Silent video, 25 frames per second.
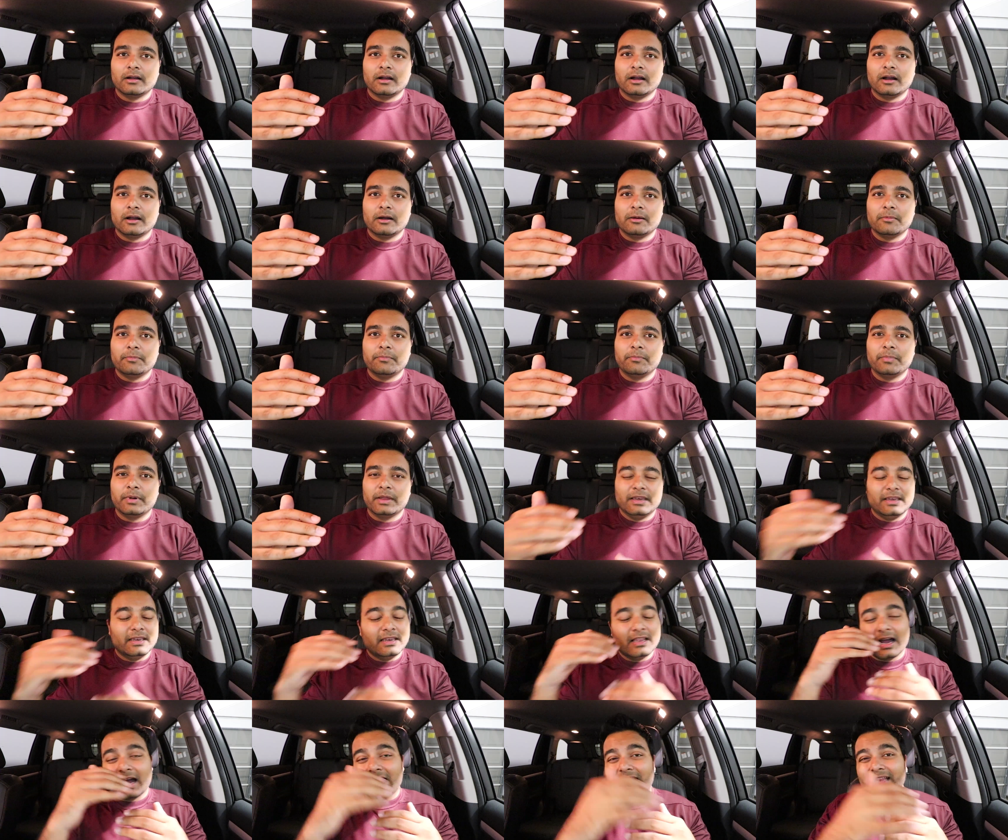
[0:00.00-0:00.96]
but
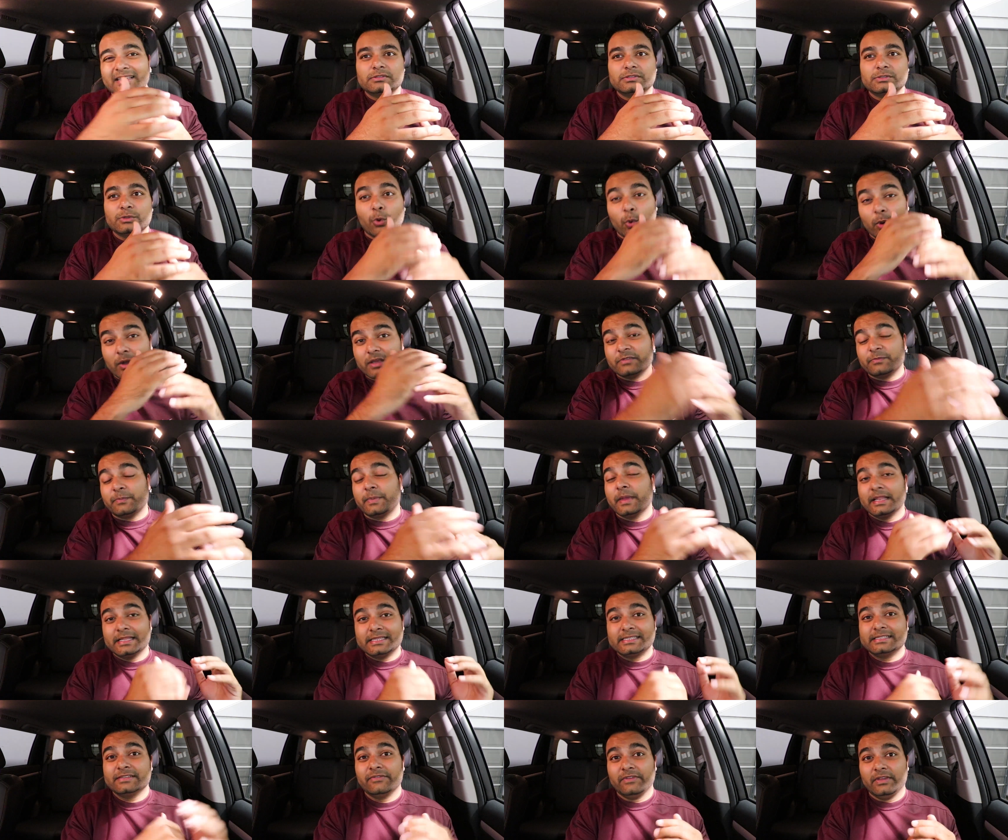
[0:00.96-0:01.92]
not so
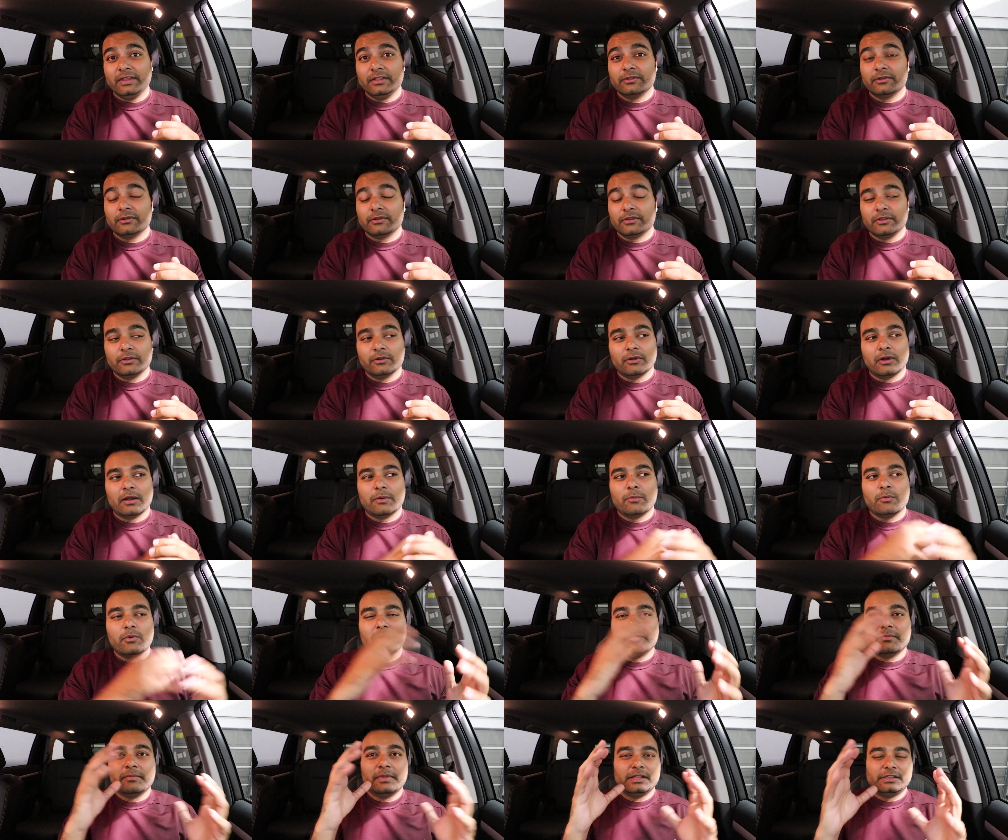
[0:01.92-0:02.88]
expensive either. You know, I
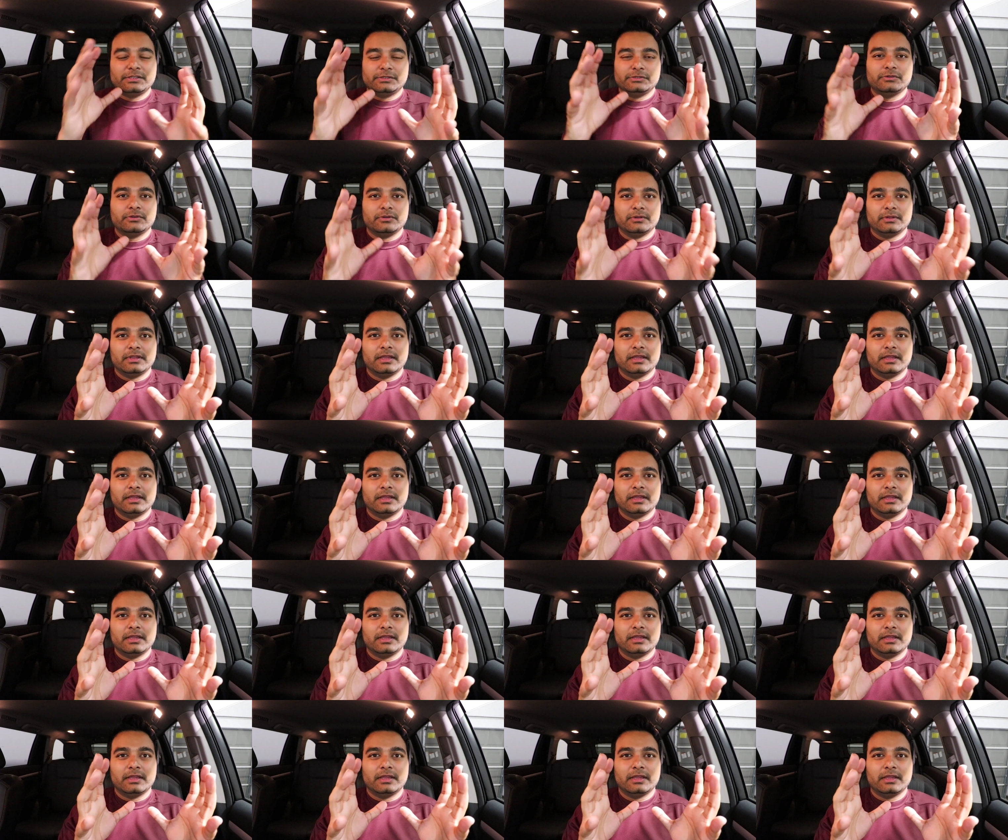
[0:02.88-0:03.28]
want to make sure